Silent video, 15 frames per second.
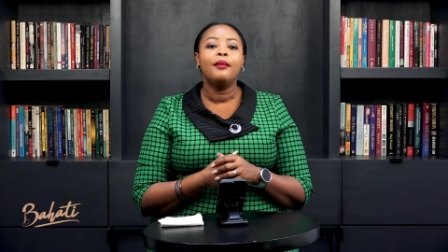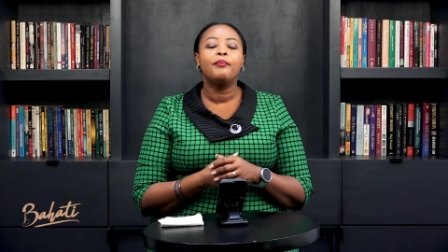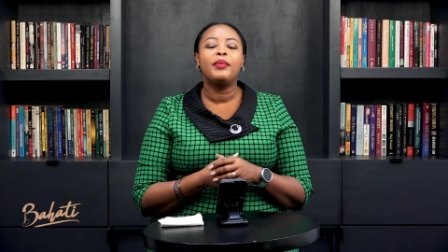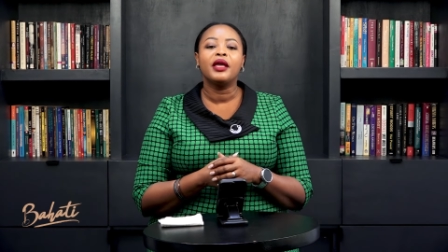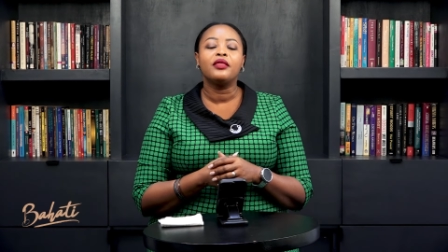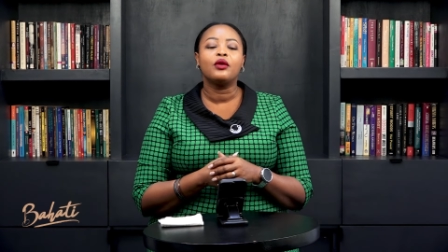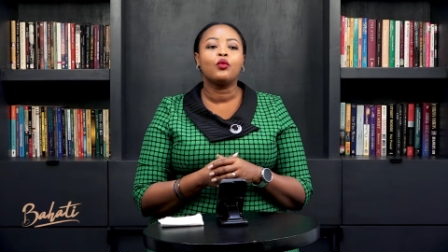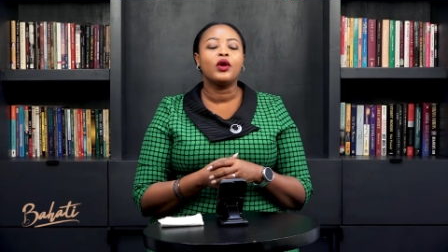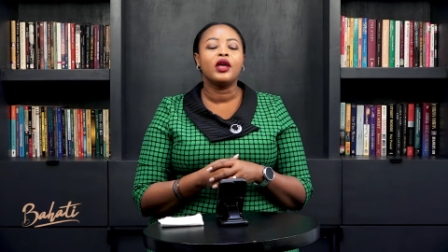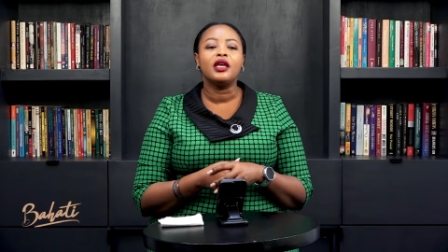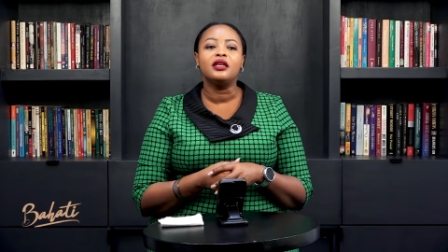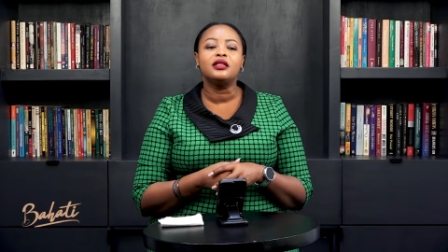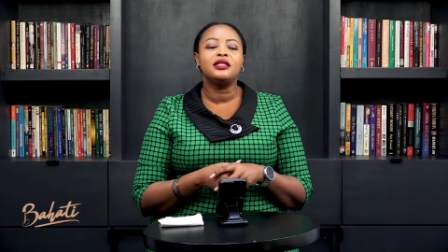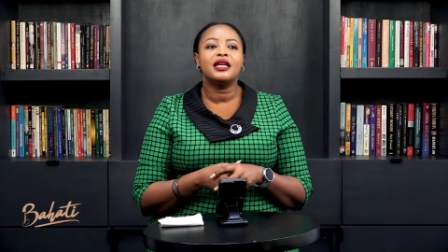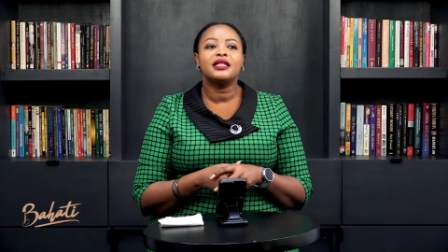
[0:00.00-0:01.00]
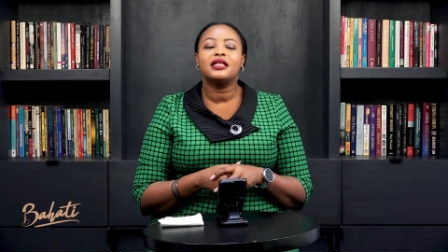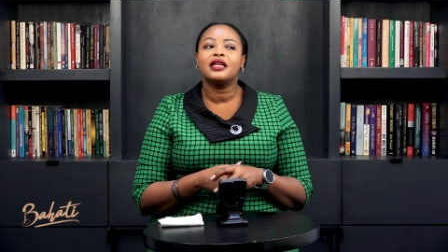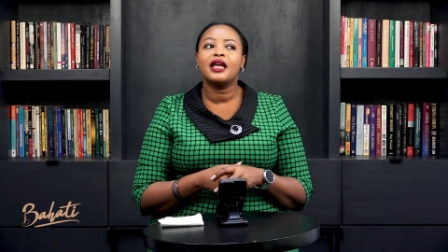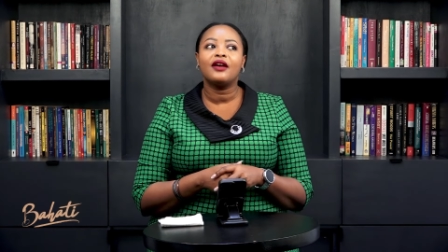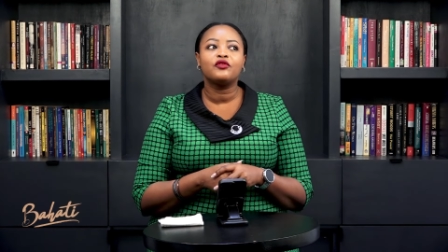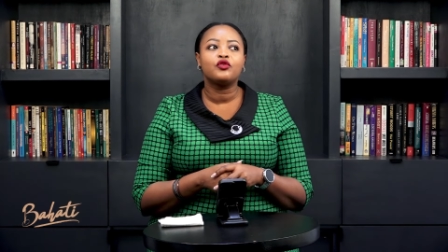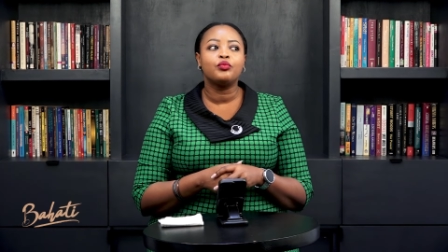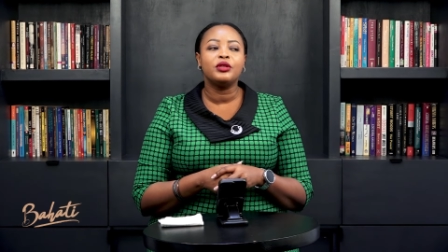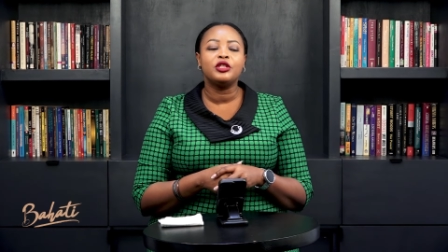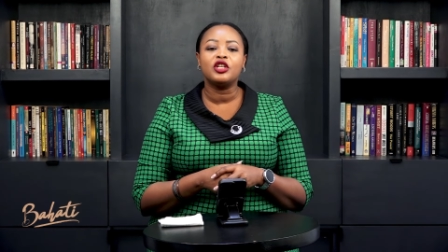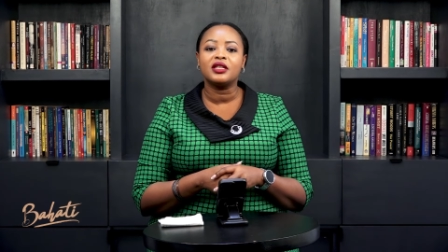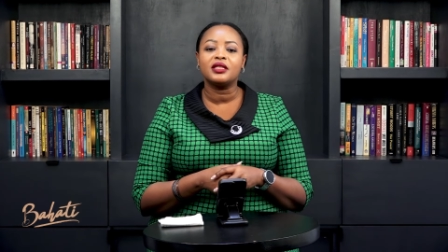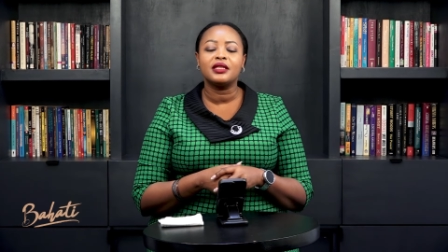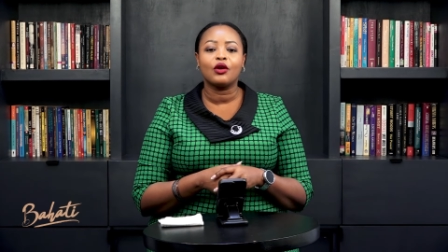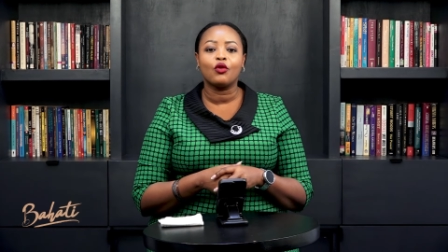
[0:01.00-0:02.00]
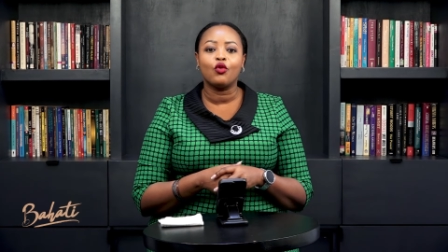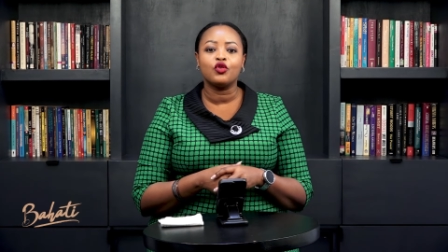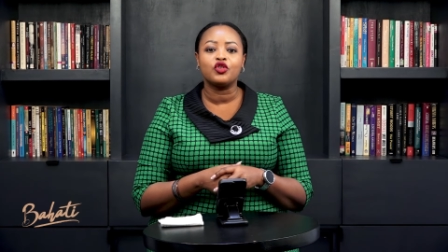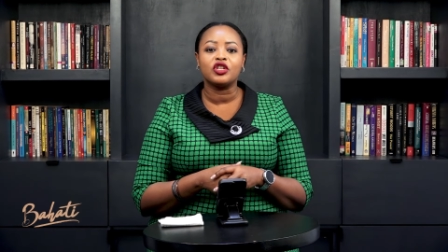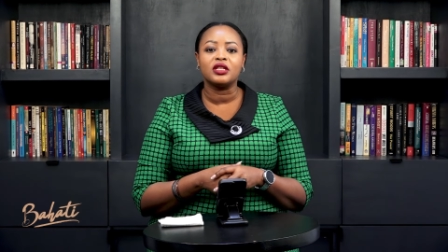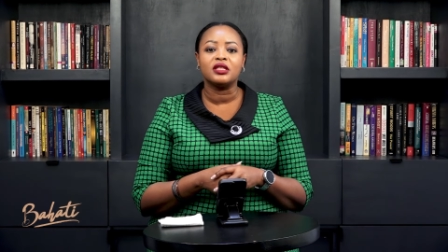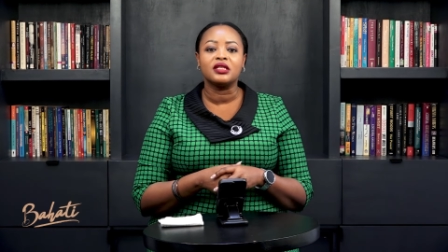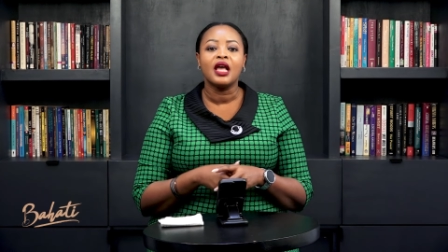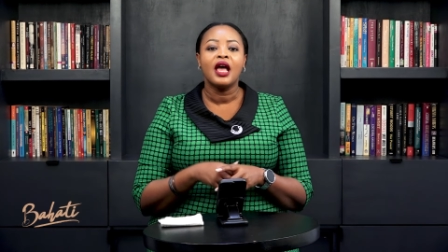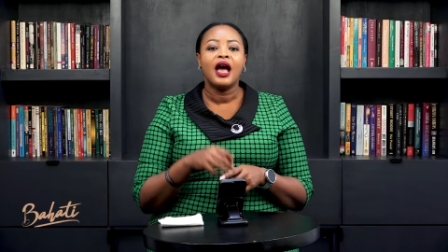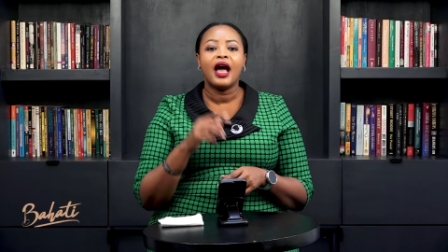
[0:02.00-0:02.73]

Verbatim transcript: By the way, it doesn't have to be just the coaches.